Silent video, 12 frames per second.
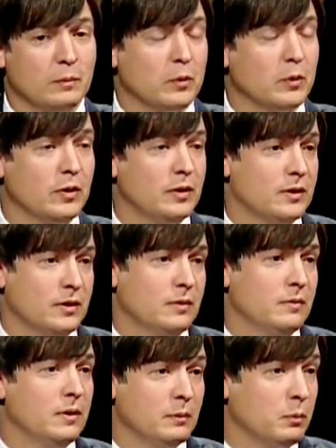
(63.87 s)

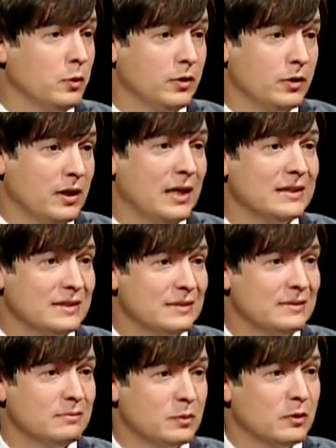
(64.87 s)
employer
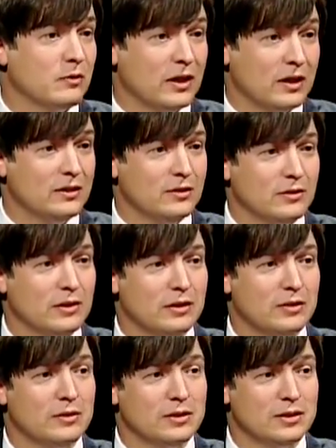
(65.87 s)
hasn't provided you a
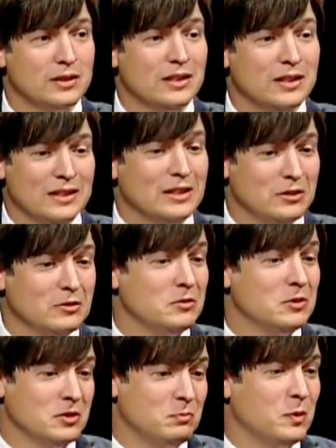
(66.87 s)
notice,
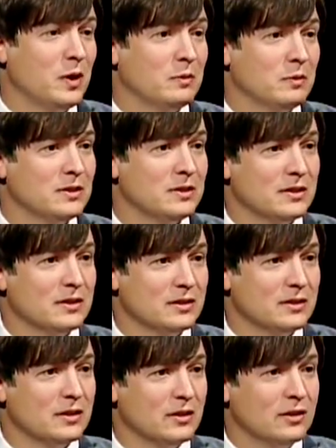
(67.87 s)
you should probably seek
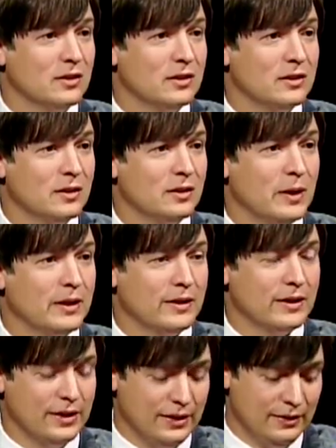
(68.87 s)
an attorney
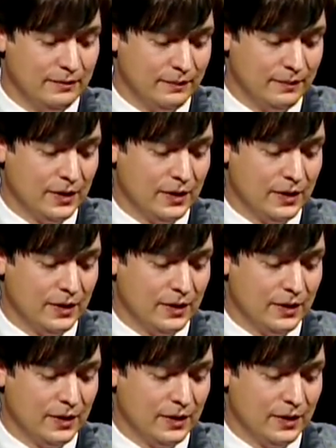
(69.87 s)
about that.